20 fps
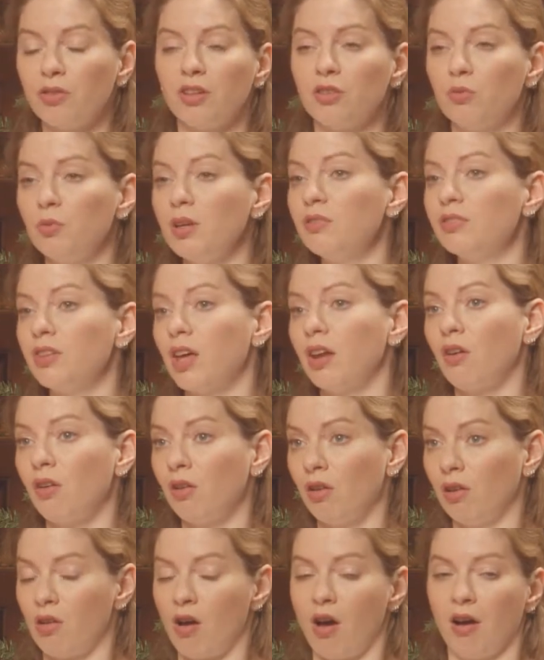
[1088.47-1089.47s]
Because we've said
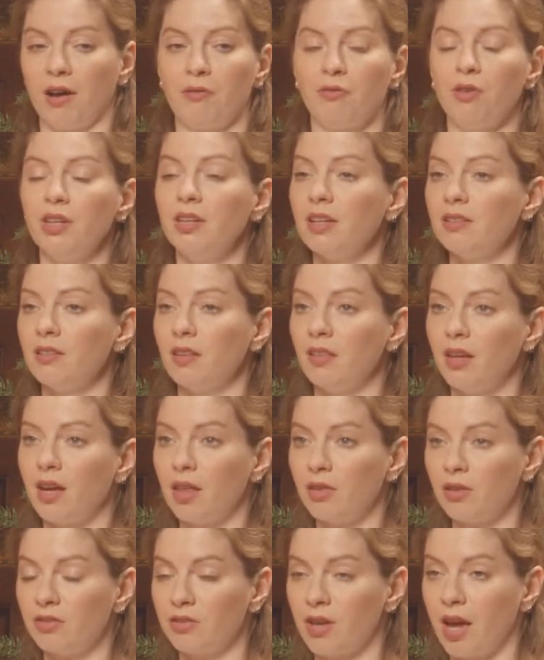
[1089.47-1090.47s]
all along, if we get to the
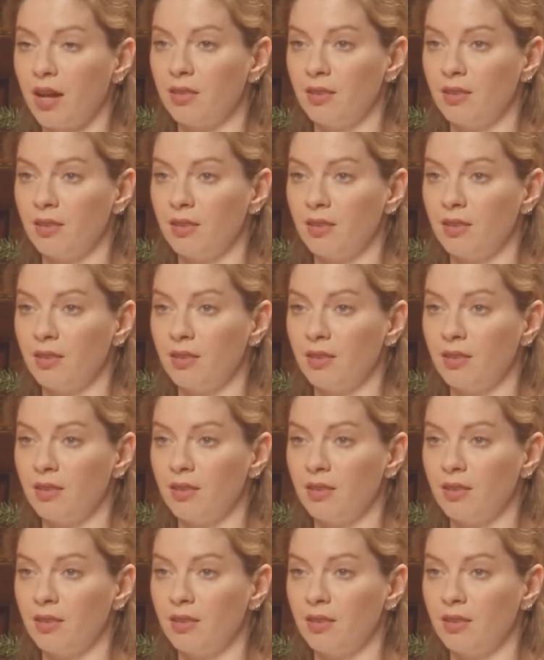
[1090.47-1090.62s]
other side